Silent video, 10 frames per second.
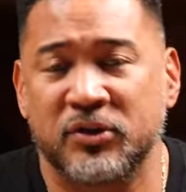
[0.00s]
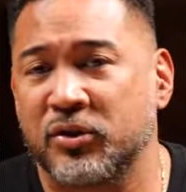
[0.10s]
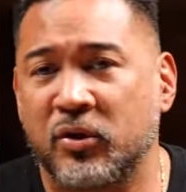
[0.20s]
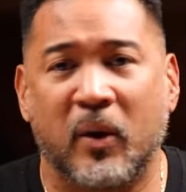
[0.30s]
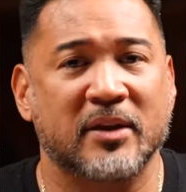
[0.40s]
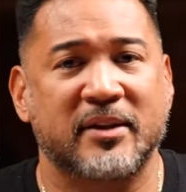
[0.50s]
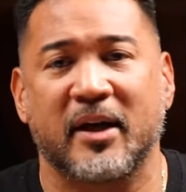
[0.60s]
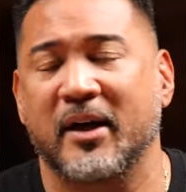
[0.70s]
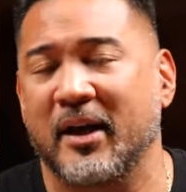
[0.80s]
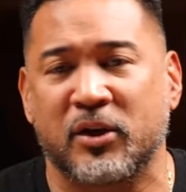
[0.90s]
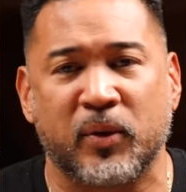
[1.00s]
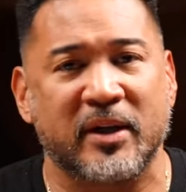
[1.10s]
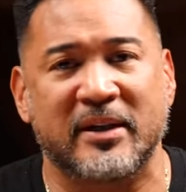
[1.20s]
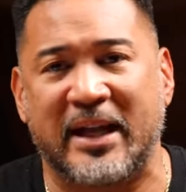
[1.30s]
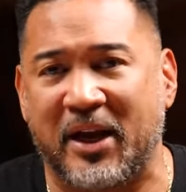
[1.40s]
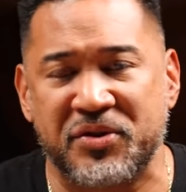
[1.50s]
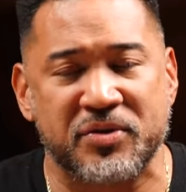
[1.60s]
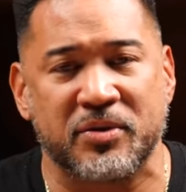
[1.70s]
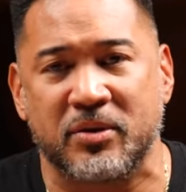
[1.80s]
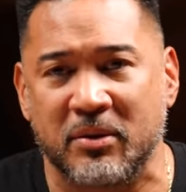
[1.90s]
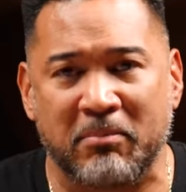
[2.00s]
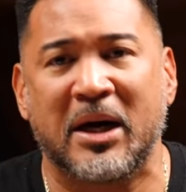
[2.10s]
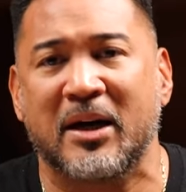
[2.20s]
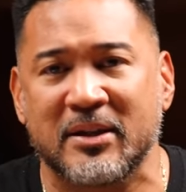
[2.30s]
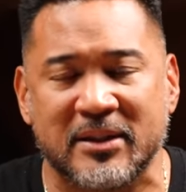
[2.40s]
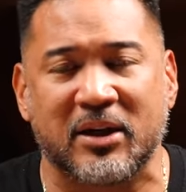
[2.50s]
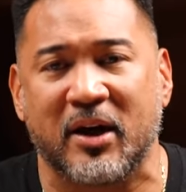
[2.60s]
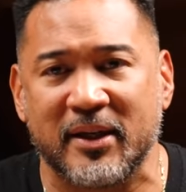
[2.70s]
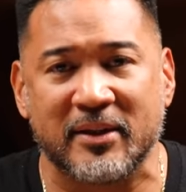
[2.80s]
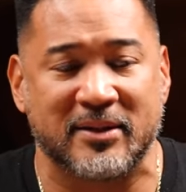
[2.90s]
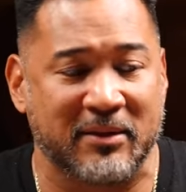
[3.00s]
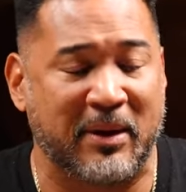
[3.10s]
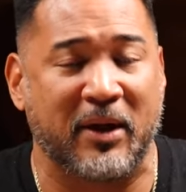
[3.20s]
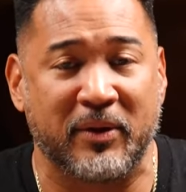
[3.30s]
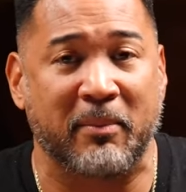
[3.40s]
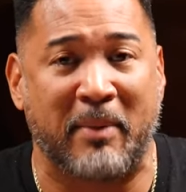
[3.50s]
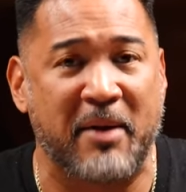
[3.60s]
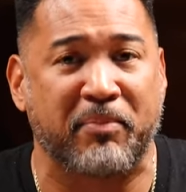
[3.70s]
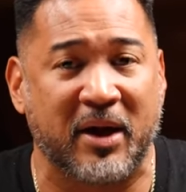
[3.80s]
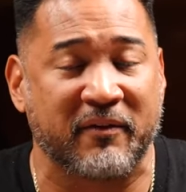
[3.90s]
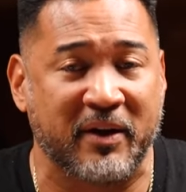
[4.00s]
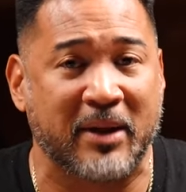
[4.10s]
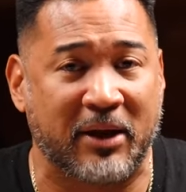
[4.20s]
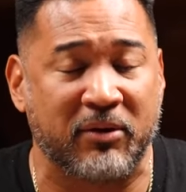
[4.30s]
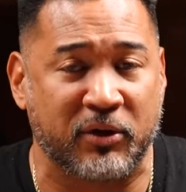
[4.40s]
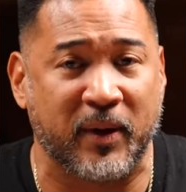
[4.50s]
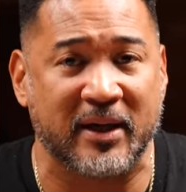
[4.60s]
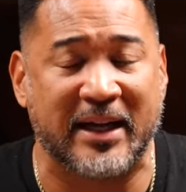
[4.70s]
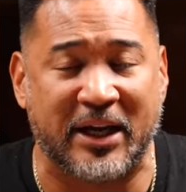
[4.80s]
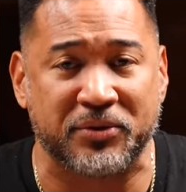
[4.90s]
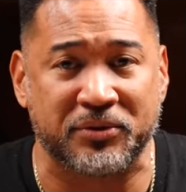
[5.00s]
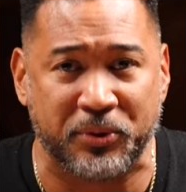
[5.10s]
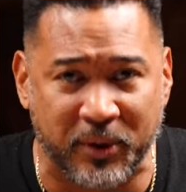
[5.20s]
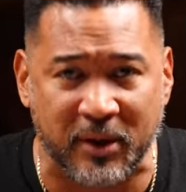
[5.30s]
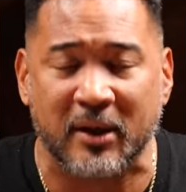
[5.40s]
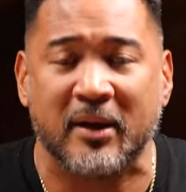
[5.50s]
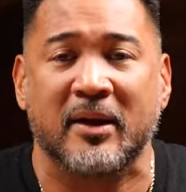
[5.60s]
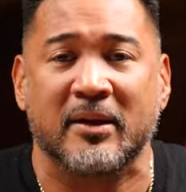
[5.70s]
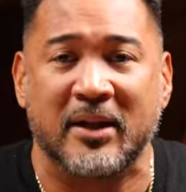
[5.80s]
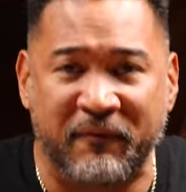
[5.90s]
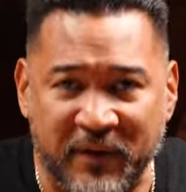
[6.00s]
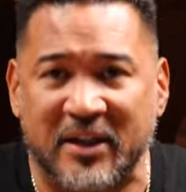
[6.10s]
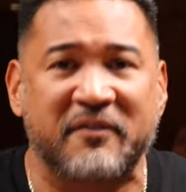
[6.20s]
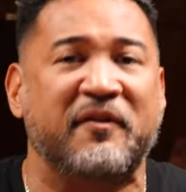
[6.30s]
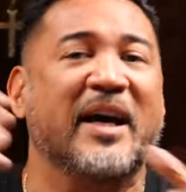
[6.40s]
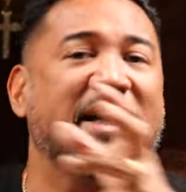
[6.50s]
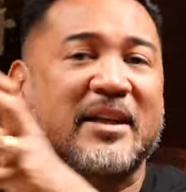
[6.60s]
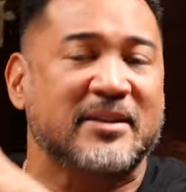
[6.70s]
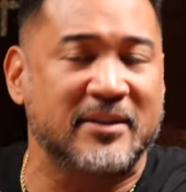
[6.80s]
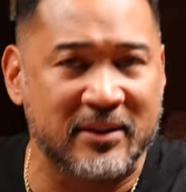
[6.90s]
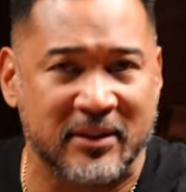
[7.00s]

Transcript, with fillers: to go out there and create a national buzz and audience. And by the way, the byproduct of him not only creating a national tour that funded and financed